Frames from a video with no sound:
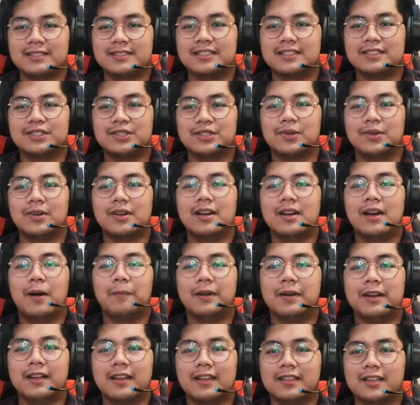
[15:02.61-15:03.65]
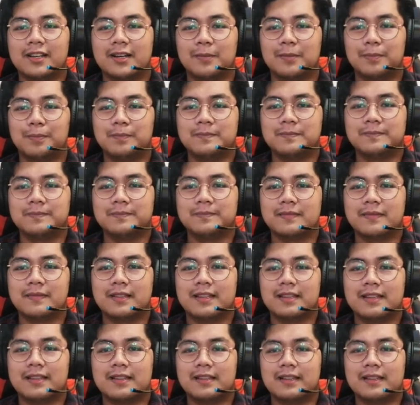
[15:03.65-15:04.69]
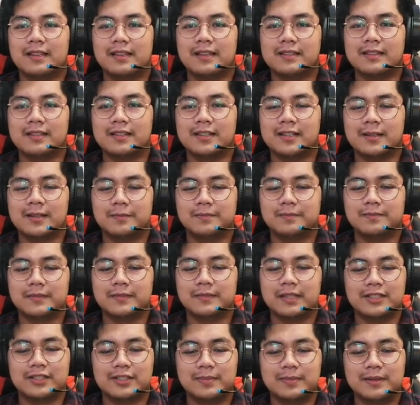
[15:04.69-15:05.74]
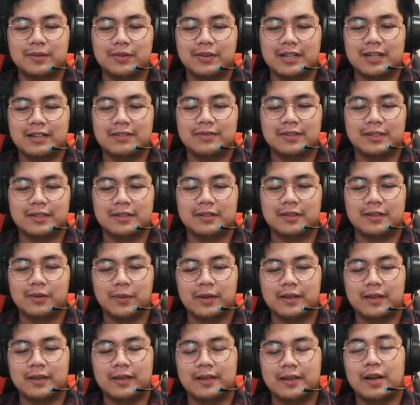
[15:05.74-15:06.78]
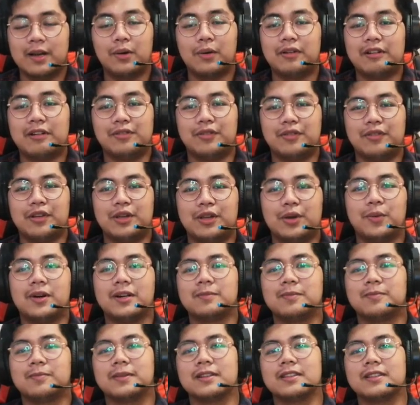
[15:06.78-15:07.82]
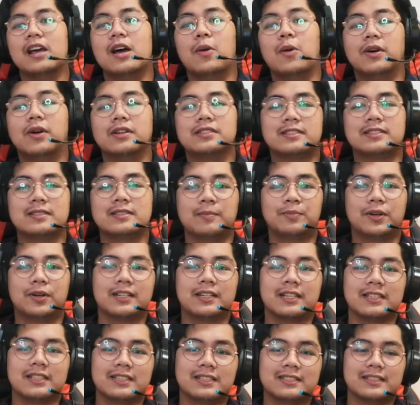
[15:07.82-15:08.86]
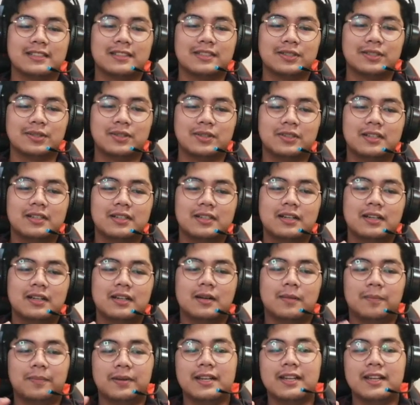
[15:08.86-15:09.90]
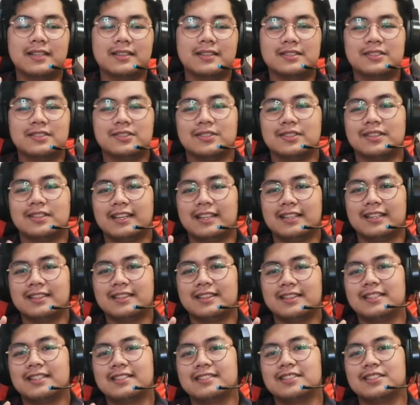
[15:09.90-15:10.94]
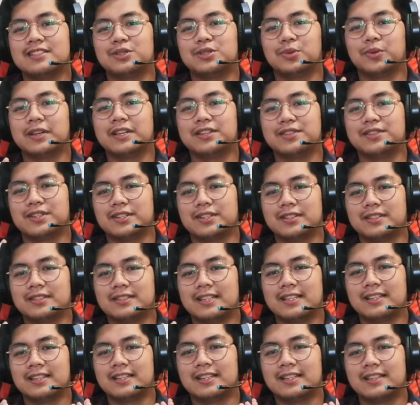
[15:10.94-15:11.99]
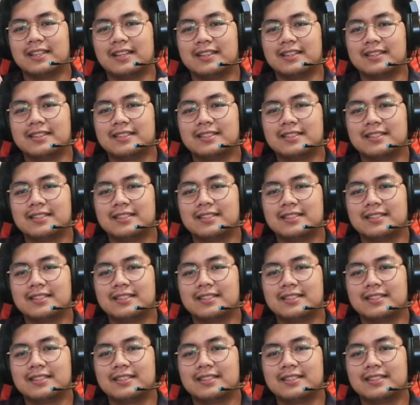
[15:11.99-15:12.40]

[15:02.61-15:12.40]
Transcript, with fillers: that you bring it up. Um, it could be whatever way, in however way you want, but what's important is that you bring it to light the situation and then that